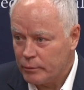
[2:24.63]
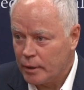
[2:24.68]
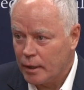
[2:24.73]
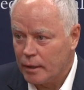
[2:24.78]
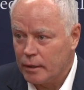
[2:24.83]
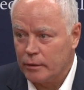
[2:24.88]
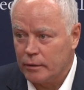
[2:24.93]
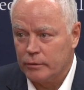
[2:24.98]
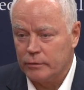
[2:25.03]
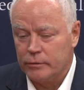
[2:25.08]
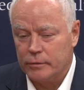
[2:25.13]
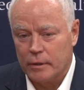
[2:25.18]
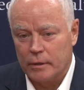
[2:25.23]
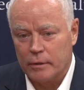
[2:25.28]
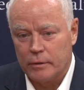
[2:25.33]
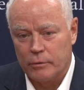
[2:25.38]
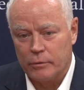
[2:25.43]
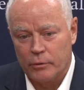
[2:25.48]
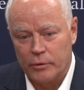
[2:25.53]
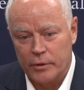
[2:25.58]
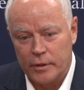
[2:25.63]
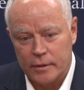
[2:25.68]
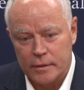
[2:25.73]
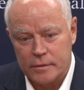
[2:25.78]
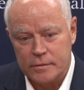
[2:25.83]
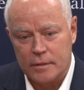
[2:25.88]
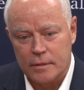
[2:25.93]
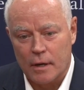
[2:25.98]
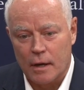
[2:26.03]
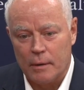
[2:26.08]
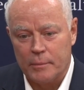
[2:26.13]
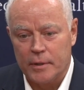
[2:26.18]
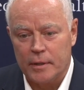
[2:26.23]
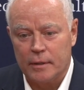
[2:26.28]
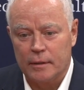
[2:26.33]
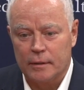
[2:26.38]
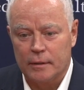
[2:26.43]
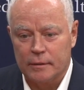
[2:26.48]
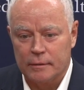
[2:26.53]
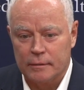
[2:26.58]
We got a good young goalie that's
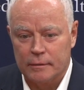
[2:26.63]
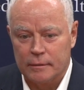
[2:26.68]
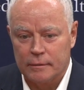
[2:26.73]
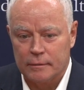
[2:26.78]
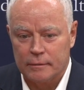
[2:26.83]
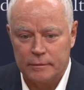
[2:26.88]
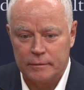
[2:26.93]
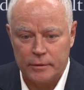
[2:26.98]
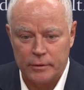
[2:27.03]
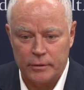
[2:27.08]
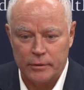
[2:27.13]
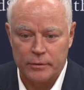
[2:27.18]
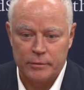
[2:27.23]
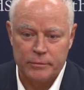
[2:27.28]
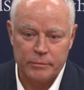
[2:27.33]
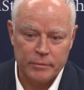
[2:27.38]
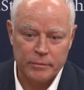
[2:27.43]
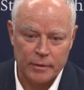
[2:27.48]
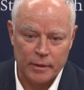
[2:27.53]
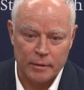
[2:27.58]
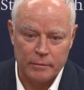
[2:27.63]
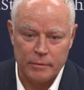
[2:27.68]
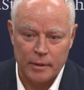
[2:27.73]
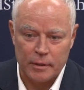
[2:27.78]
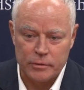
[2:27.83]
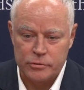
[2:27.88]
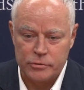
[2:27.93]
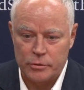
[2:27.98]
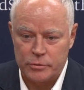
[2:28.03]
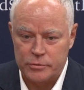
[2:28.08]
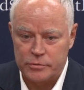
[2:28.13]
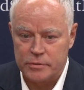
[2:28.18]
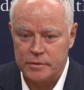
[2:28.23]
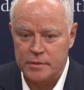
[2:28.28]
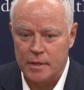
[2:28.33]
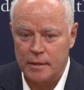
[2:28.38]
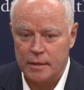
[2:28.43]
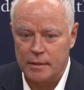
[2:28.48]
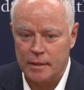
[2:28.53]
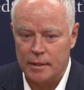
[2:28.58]
coming, and, they chose to
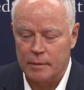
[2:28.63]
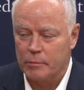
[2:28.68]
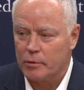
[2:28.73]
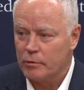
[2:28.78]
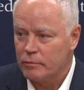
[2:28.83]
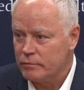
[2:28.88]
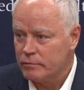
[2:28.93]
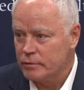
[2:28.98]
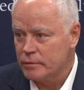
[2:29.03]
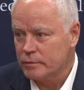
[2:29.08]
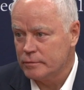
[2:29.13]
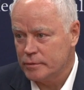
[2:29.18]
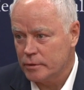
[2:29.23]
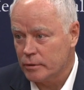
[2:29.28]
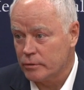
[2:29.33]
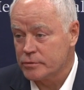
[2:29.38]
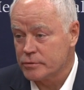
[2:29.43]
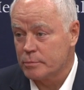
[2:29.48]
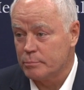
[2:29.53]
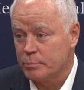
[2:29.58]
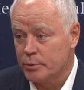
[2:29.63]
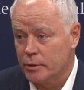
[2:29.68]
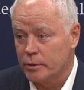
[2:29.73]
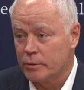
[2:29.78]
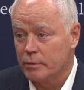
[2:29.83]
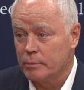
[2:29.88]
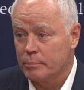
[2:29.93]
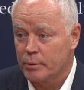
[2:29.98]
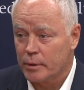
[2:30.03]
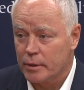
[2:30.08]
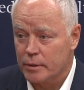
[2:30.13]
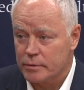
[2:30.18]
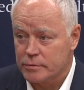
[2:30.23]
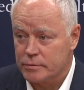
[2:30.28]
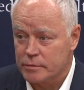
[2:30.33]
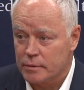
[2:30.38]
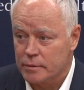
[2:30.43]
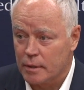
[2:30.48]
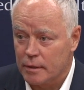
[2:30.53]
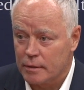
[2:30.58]
take him over, some pretty good
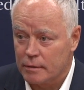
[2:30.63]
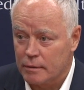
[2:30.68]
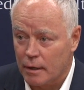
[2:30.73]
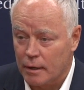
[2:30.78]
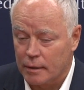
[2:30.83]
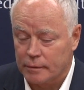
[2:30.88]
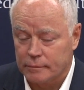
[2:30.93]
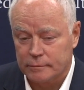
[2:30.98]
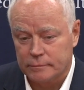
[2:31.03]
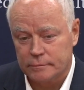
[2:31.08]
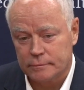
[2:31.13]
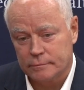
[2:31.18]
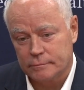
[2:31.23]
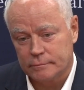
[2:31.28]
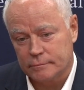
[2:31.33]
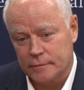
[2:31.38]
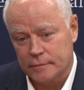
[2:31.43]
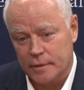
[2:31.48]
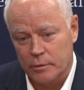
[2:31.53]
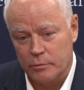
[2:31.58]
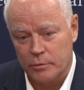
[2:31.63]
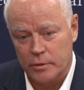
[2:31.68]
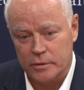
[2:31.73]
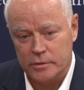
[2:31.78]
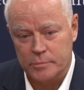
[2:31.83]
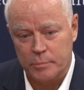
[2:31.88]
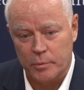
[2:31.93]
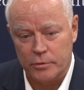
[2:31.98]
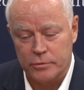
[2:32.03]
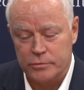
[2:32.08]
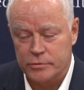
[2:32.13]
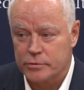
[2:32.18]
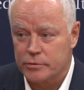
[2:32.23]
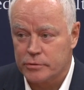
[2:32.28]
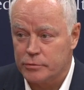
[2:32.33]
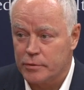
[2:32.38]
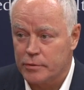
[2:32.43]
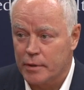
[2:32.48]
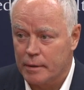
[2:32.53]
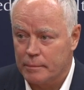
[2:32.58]
players that I thought that we exposed
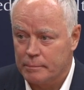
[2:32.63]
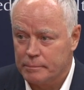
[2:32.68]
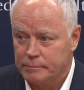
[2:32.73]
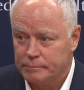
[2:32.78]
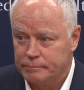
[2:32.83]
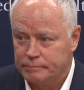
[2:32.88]
to them.